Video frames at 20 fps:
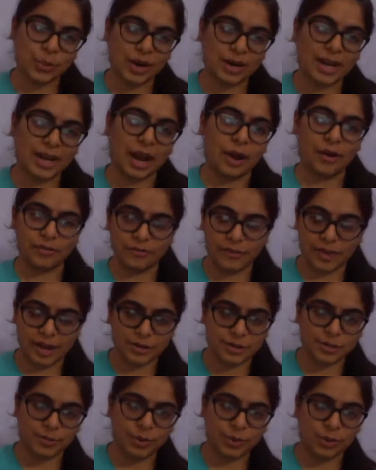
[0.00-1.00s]
want out of
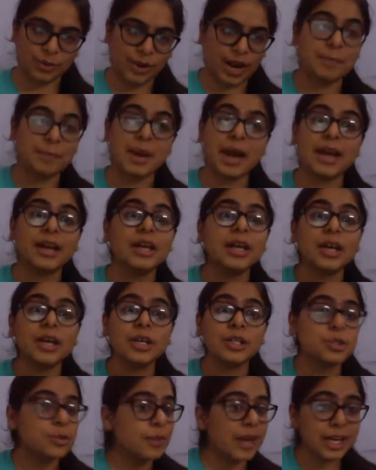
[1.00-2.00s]
fellowship program, and
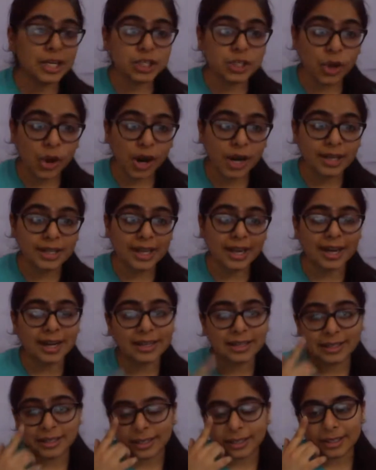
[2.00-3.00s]
to make sure
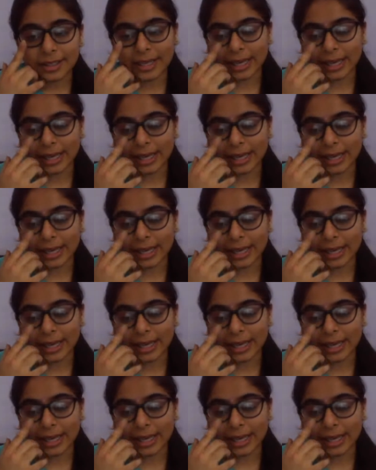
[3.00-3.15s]
that,